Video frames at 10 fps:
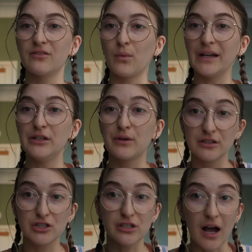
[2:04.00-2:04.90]
of when you
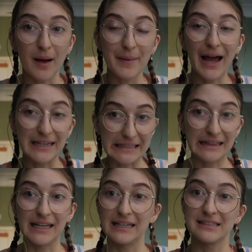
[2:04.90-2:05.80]
can stop adding
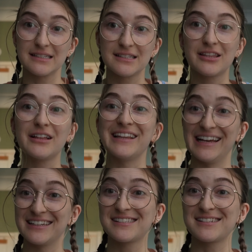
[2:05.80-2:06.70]
things to the
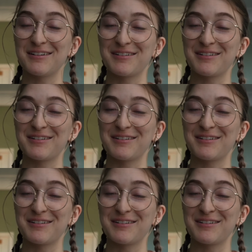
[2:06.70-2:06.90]
list